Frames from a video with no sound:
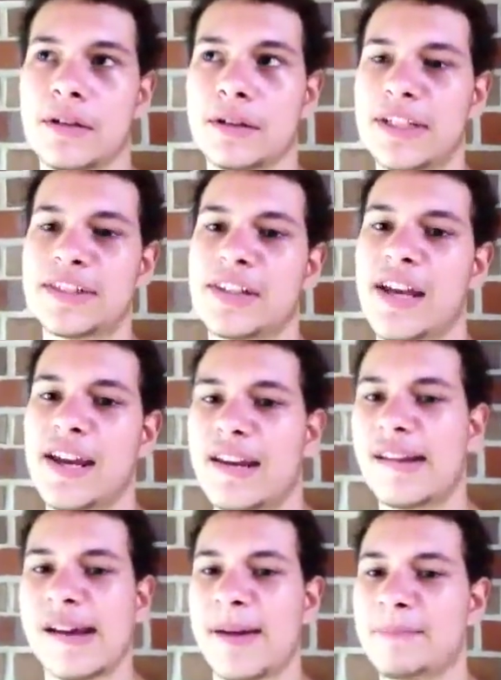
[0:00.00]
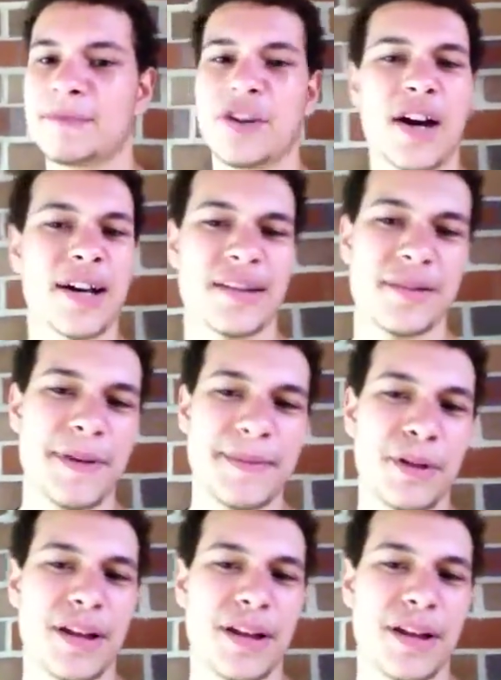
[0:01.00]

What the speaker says: let's say I'm talking to people